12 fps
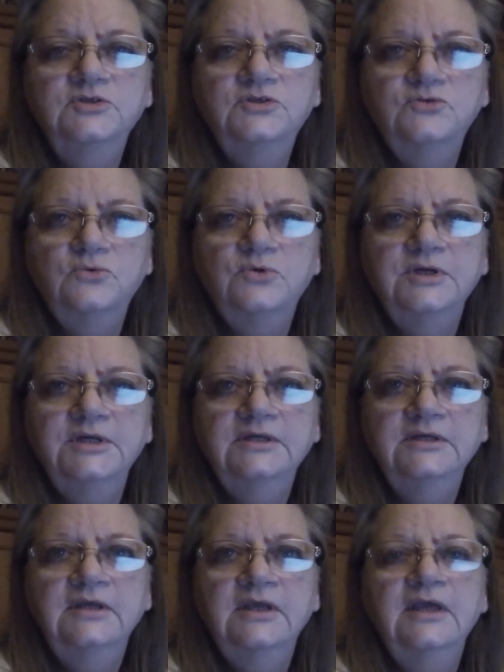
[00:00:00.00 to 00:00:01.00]
the story,
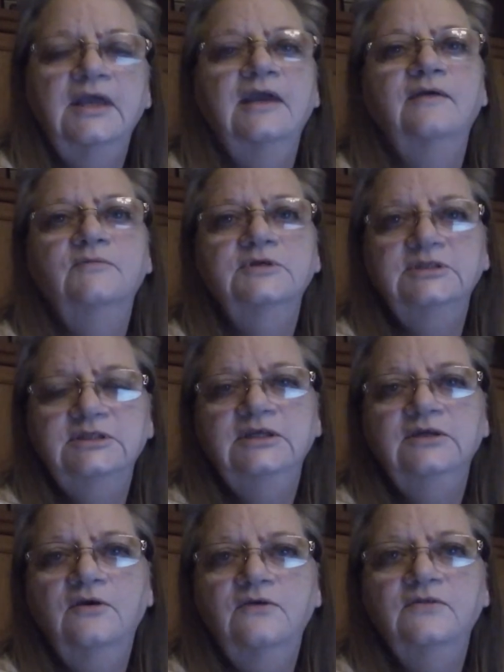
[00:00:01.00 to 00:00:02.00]
and we'll
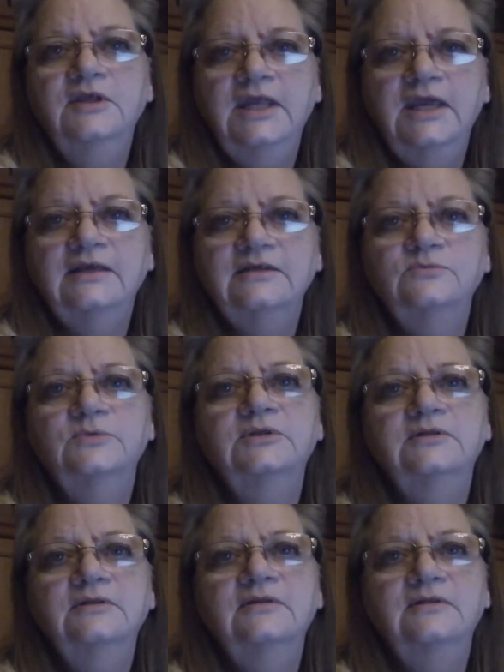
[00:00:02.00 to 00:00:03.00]
see you on the next
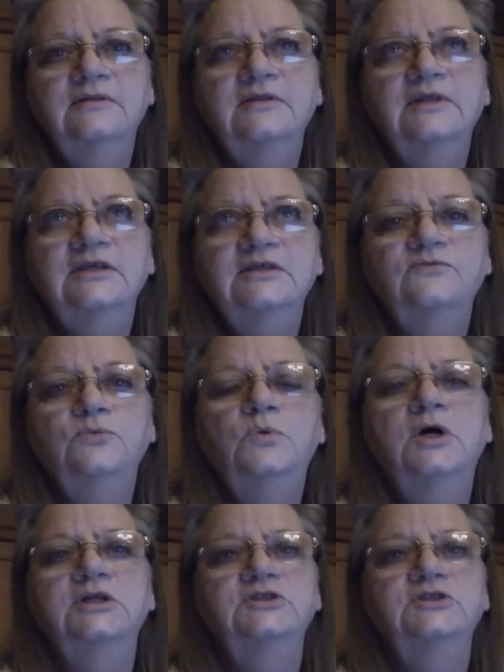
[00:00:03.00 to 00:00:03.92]
one. Thanks for